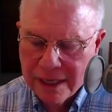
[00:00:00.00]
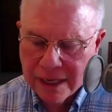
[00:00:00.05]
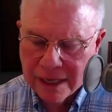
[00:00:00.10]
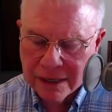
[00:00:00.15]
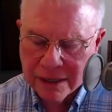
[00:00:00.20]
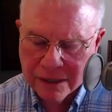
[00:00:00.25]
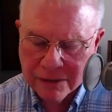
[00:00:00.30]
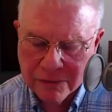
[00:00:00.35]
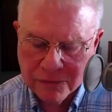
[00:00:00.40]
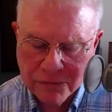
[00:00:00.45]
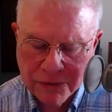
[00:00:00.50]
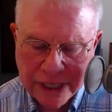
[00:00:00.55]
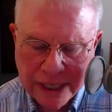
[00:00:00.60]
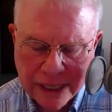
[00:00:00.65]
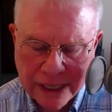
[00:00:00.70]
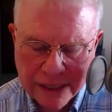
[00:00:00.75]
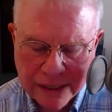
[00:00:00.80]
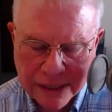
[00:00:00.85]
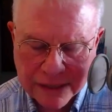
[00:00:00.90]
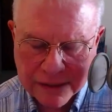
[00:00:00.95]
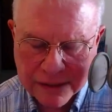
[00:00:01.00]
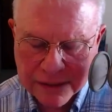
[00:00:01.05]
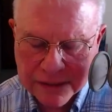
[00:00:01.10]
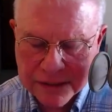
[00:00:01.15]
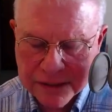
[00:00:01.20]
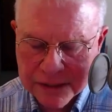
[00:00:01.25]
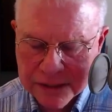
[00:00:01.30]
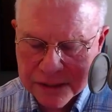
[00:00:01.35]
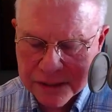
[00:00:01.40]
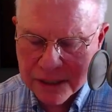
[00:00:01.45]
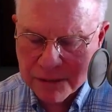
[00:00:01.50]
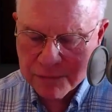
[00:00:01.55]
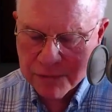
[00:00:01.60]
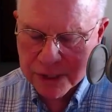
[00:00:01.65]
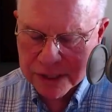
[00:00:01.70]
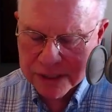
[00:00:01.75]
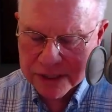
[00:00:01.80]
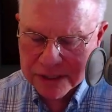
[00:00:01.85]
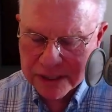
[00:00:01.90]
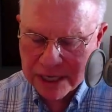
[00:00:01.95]
uh, we get it
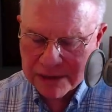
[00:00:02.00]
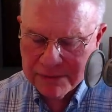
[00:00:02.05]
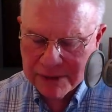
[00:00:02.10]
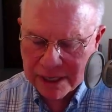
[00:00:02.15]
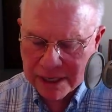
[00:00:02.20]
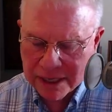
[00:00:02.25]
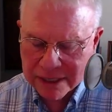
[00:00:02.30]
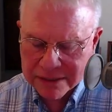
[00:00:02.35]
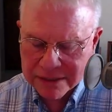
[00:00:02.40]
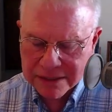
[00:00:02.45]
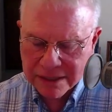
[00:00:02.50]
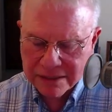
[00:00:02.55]
somewhat stabilized,